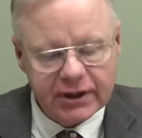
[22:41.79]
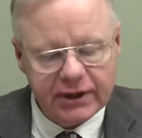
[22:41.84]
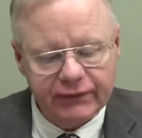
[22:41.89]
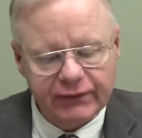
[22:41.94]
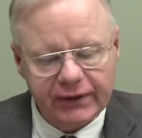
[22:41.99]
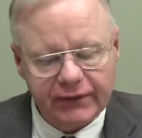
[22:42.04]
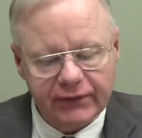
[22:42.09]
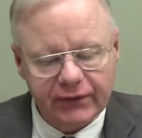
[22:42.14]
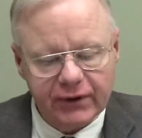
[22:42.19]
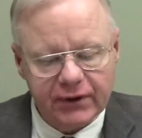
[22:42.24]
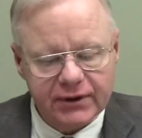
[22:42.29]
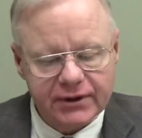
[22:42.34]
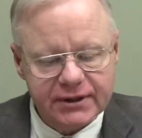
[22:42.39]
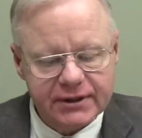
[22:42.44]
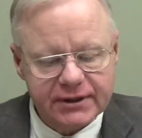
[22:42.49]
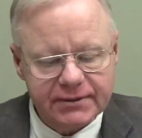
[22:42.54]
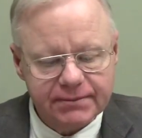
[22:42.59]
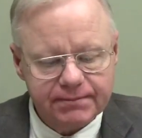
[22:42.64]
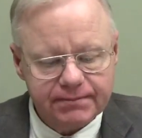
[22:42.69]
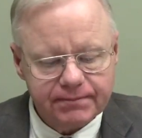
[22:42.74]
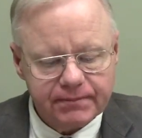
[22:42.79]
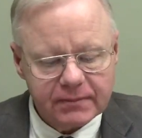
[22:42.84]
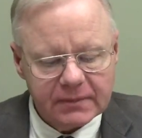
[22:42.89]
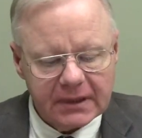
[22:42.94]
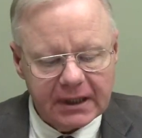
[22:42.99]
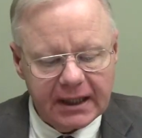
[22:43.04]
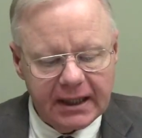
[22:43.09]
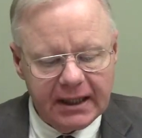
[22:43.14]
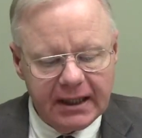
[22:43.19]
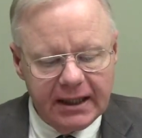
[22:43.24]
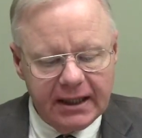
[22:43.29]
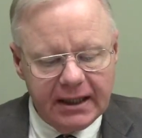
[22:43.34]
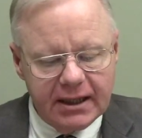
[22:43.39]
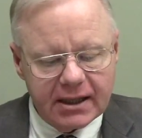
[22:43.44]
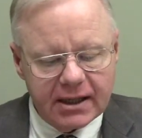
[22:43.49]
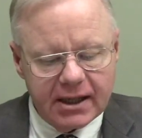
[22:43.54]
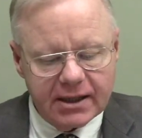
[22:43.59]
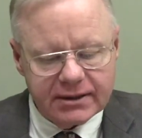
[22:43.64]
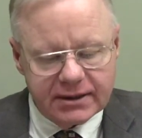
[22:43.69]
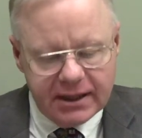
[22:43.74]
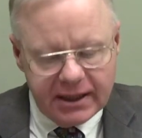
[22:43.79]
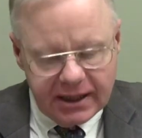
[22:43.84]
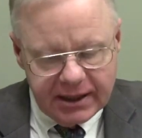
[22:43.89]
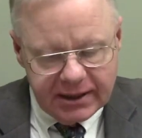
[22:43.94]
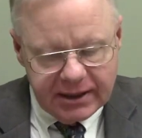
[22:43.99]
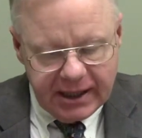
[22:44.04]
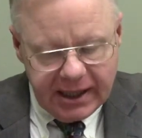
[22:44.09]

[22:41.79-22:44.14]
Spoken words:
in Reverse, because it